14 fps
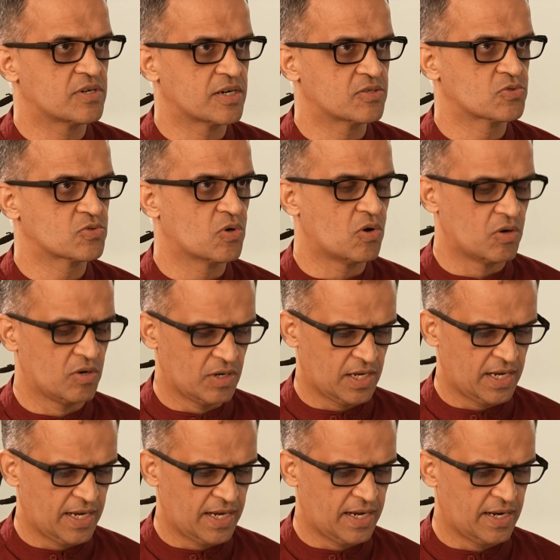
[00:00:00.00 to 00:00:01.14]
trying to solve
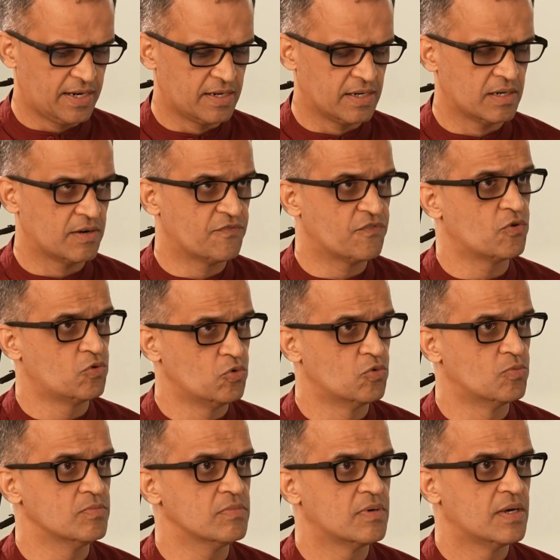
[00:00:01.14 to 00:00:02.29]
and for
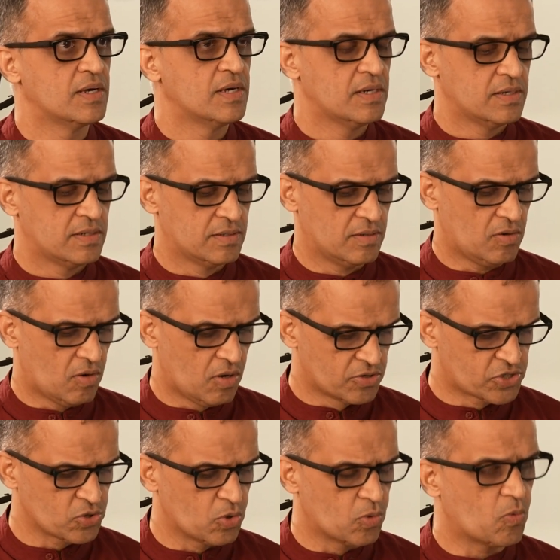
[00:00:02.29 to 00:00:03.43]
whom?
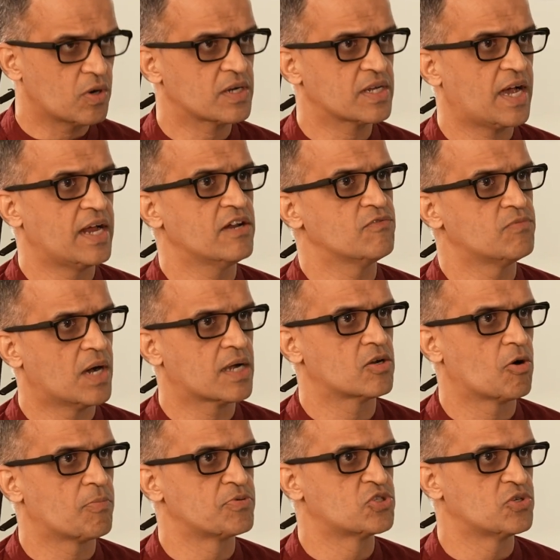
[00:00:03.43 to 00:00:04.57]
Also, what kind of
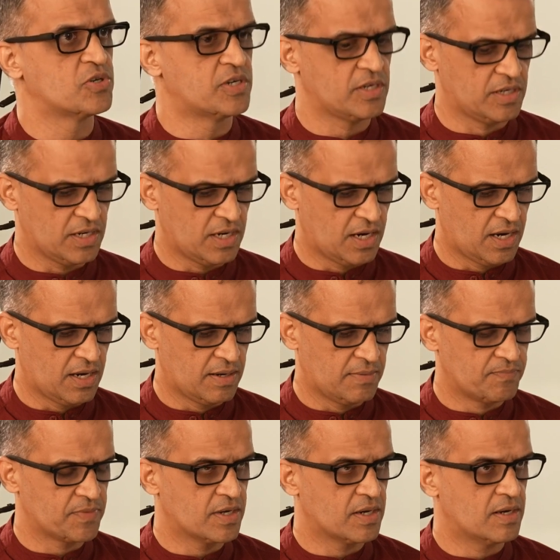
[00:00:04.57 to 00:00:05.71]
market opportunity are
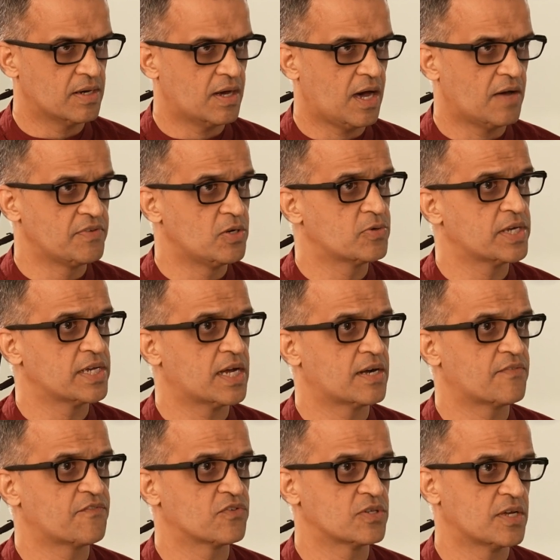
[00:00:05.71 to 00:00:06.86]
we looking
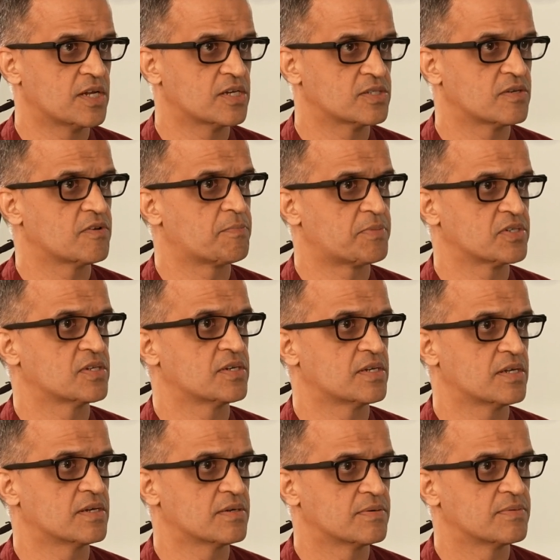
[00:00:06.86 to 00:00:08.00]
at for the areas that we present in?